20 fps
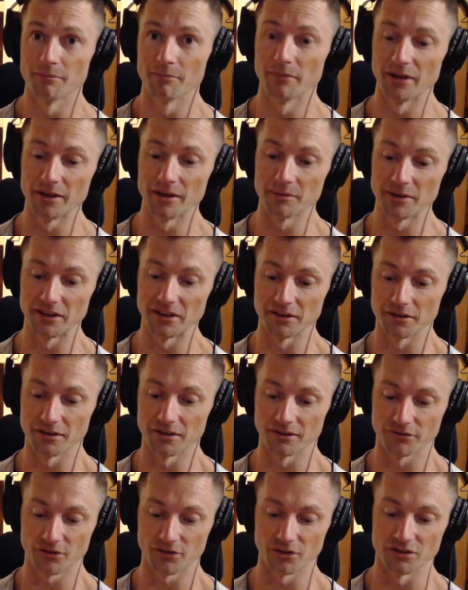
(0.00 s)
Maybe
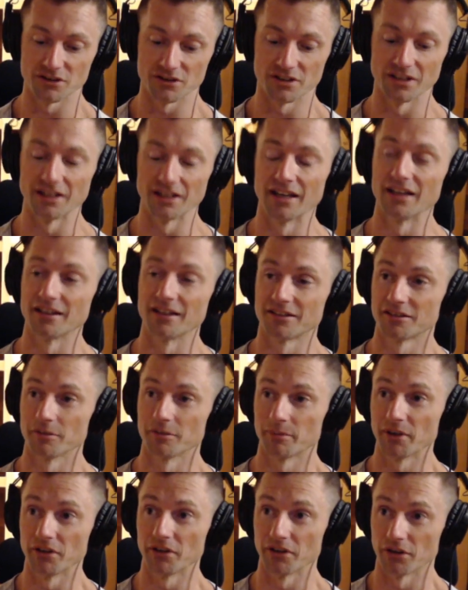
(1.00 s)
they've got genetic
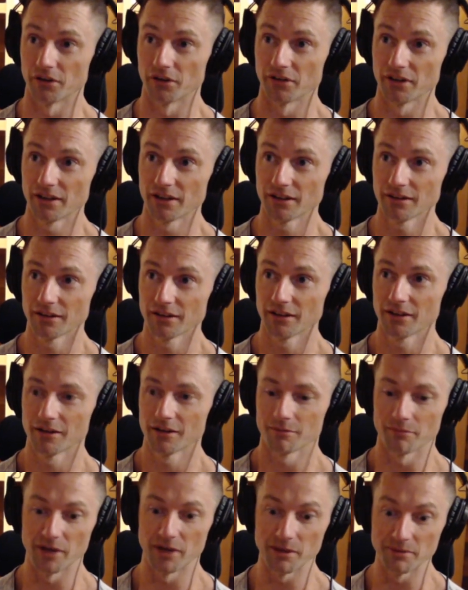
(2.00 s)
superiority.
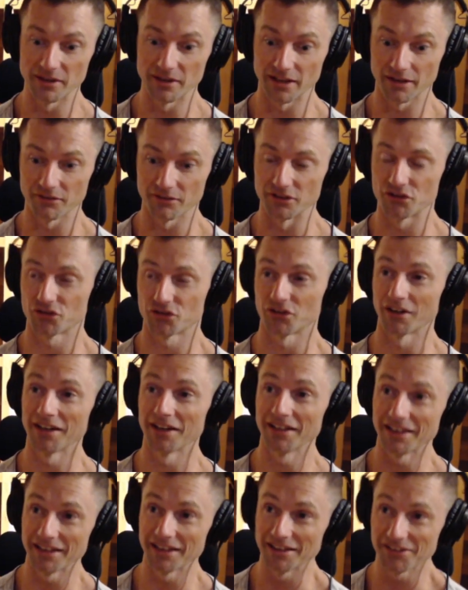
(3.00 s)
Maybe they have a
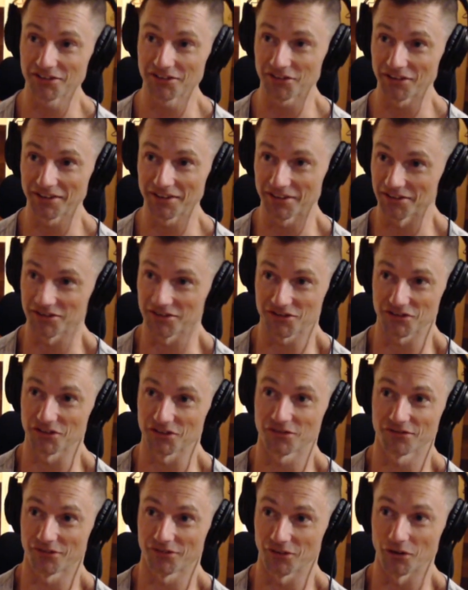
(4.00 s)
training history that's
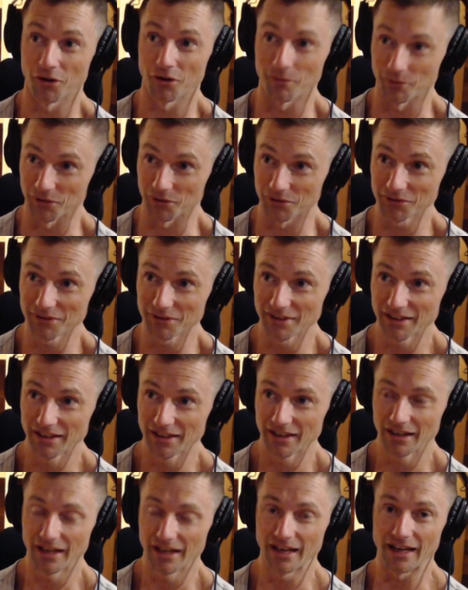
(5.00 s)
just
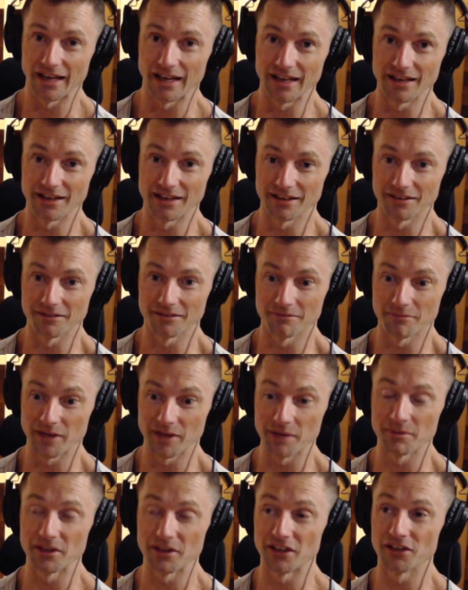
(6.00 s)
phenomenal. And then
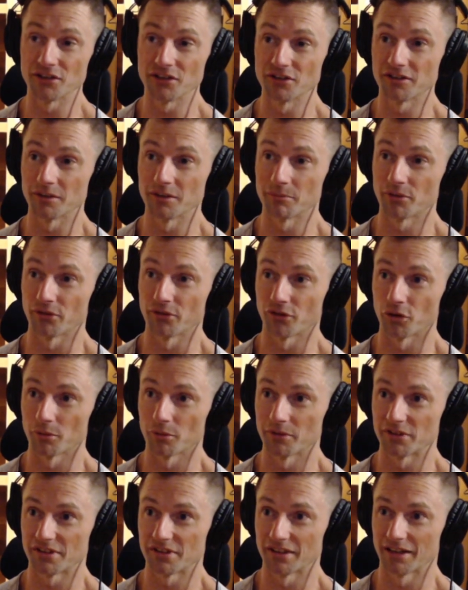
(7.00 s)
maybe they're using
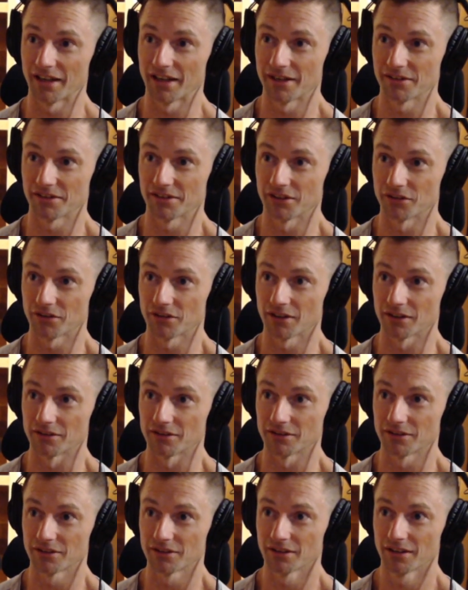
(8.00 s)
performance-enhancing
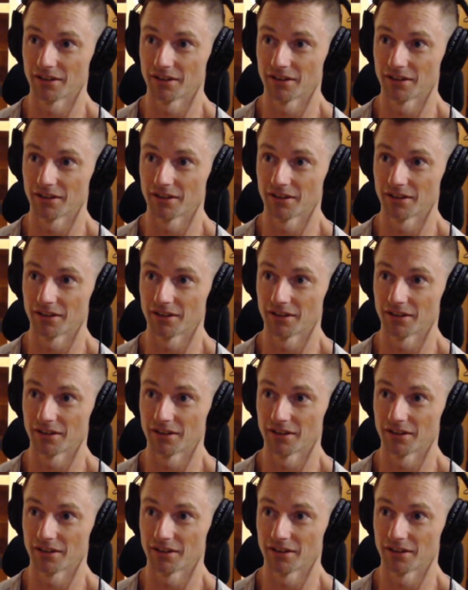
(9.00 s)
drugs.